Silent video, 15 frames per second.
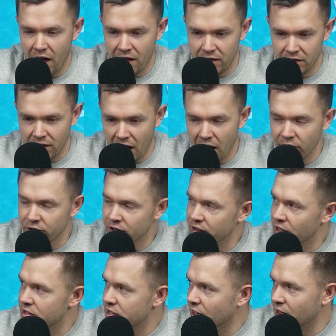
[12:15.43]
And after
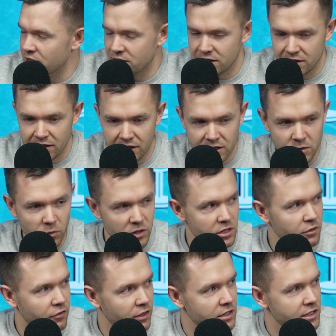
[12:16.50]
10 seconds, it
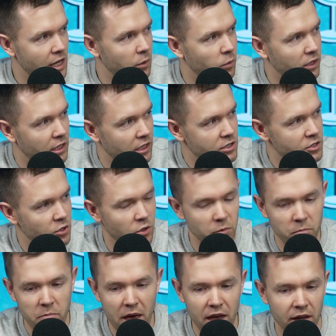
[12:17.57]
was the first time when I saw
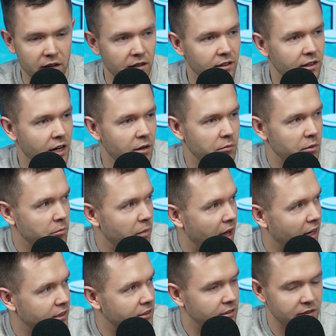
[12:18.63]
Bacon coming
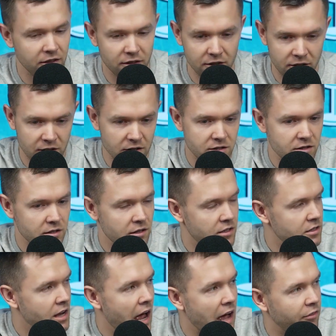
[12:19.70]
back to
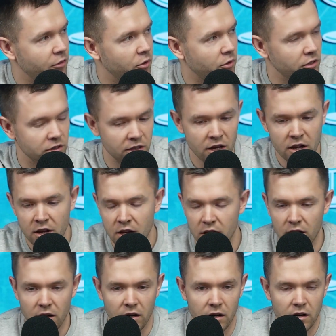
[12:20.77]
his half court.
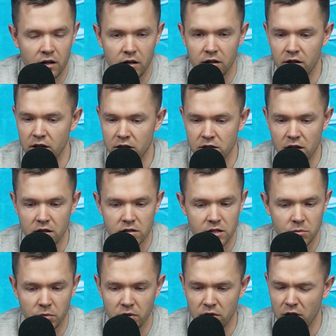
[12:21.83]
In
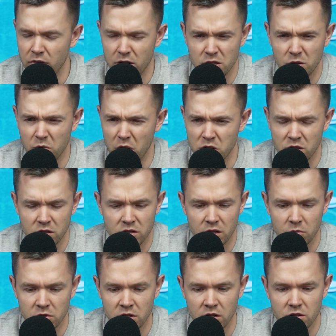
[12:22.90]
some other situations,
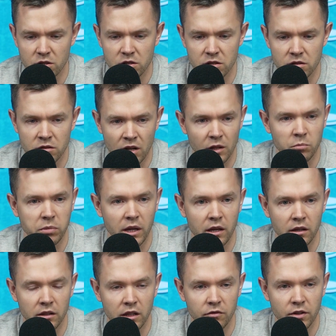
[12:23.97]
he was not
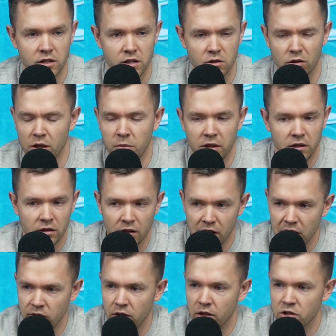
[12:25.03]
playing defense at all. I mean,
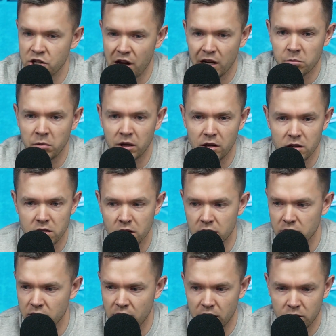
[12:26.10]
leaving Shaq
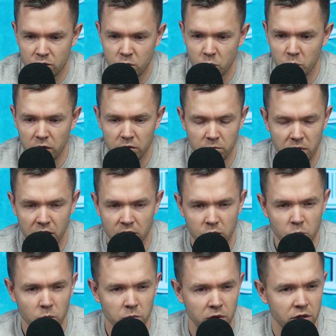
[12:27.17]
McKissick like being
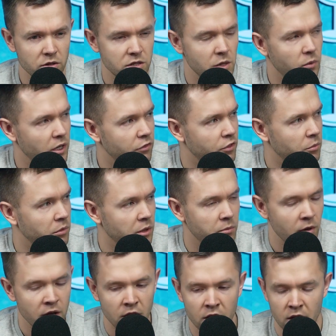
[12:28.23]
2 meters away from
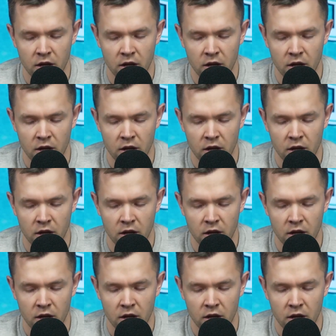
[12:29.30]
him